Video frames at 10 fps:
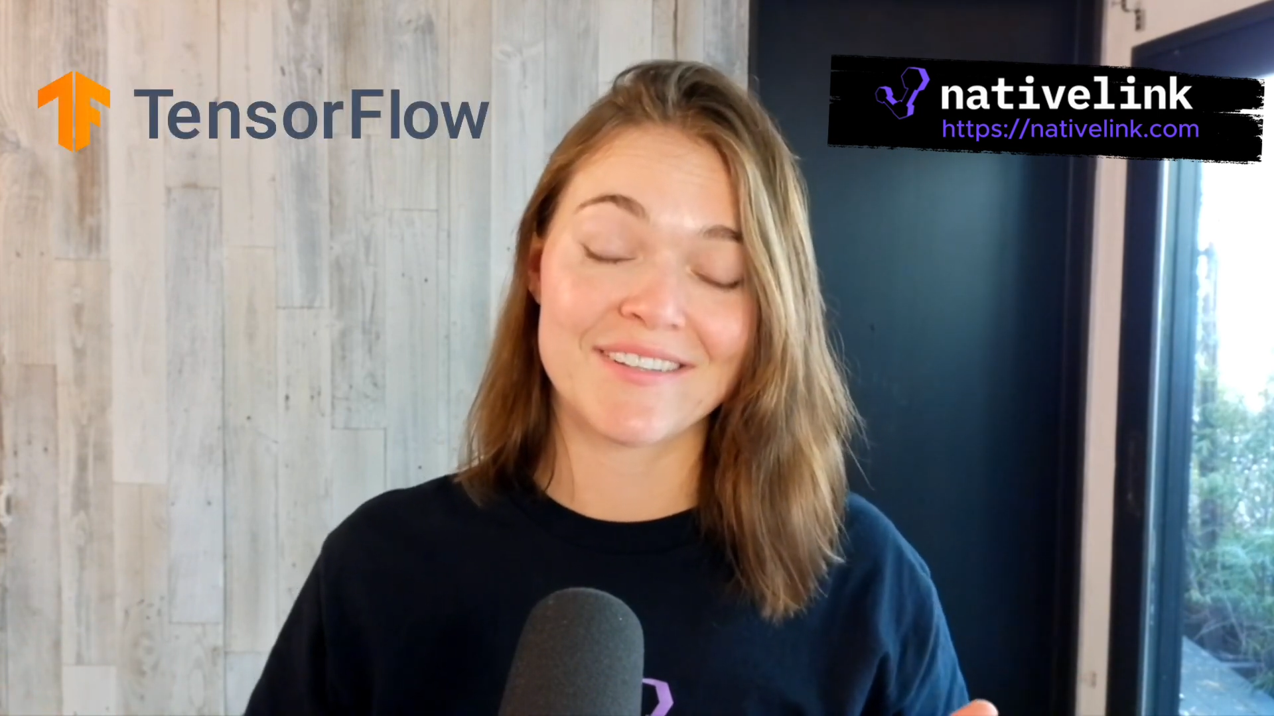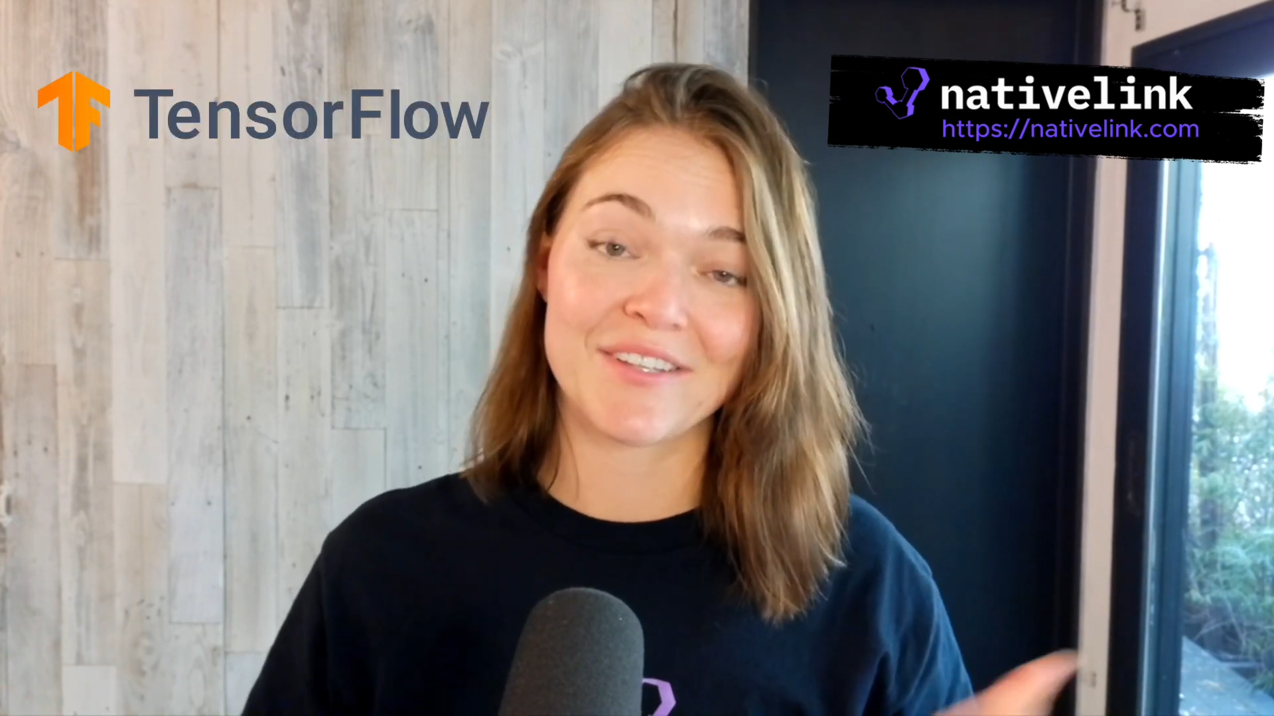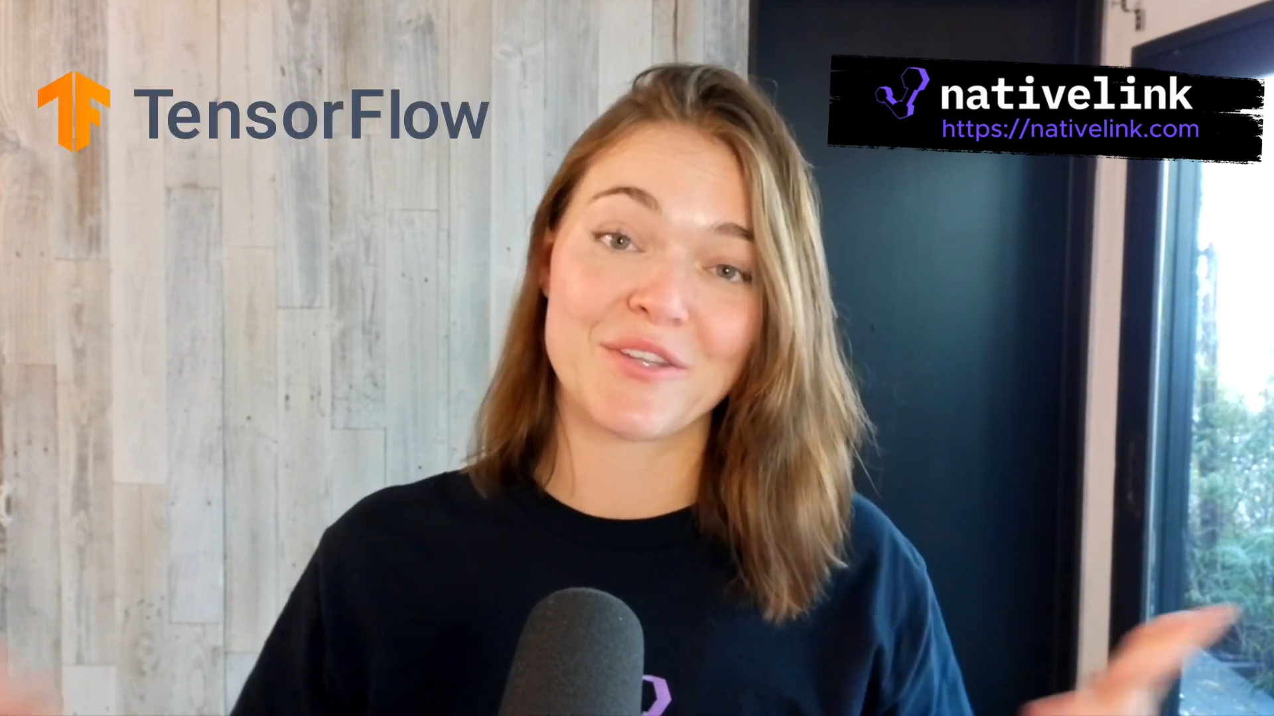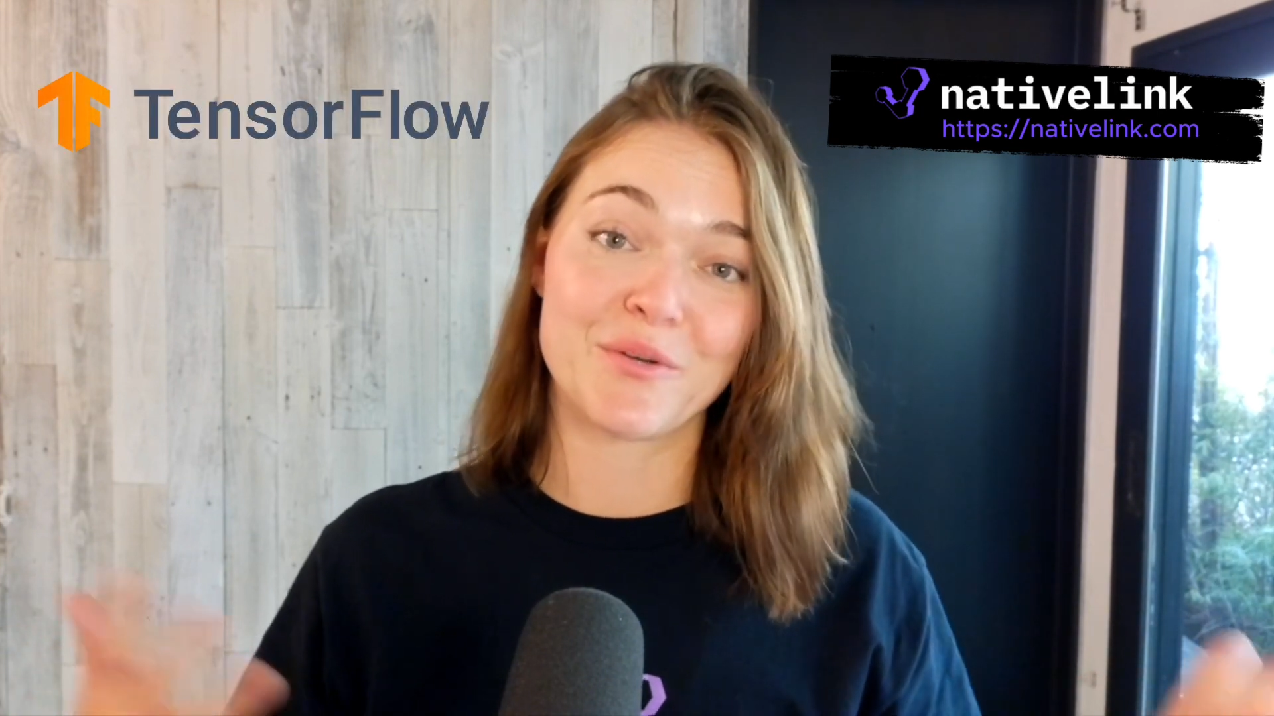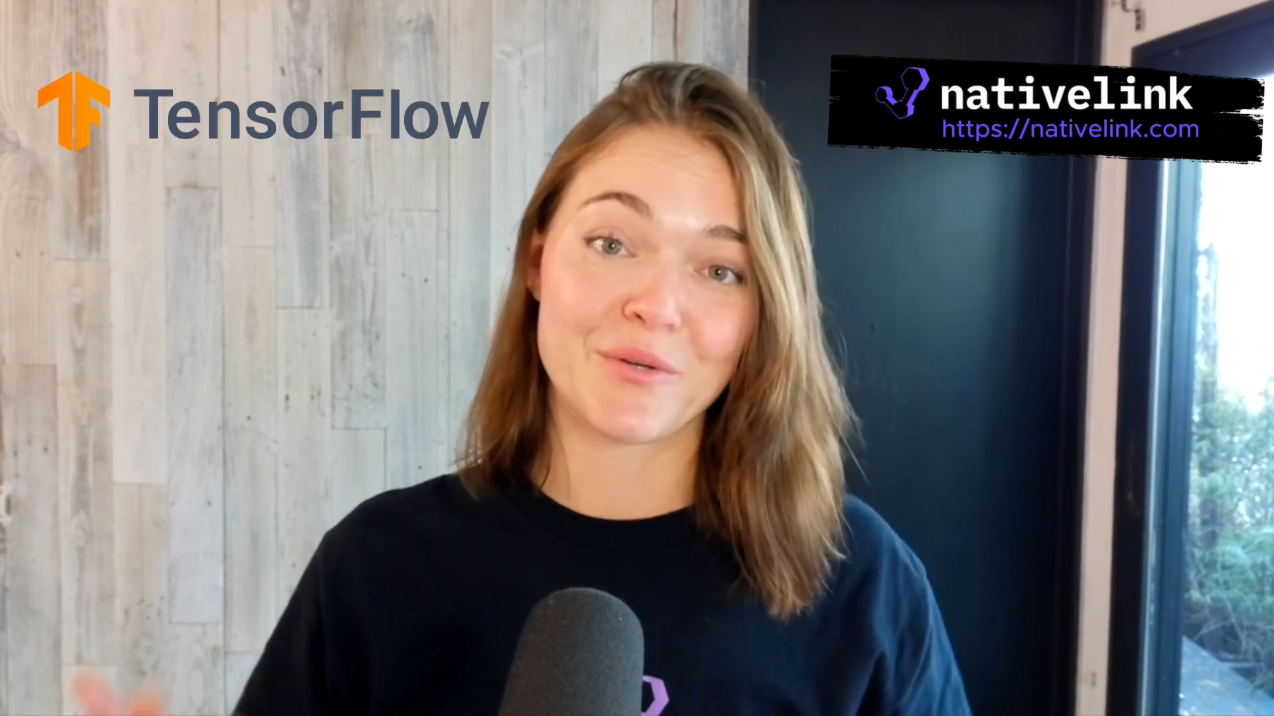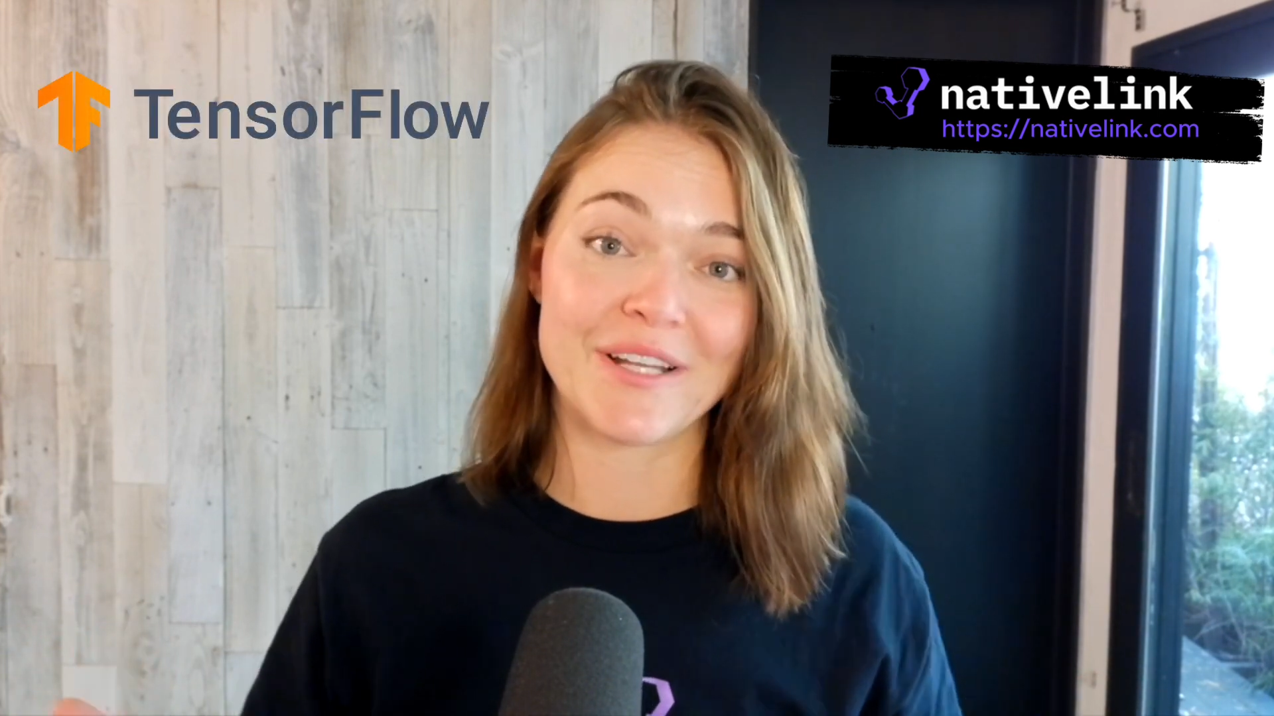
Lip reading: the Google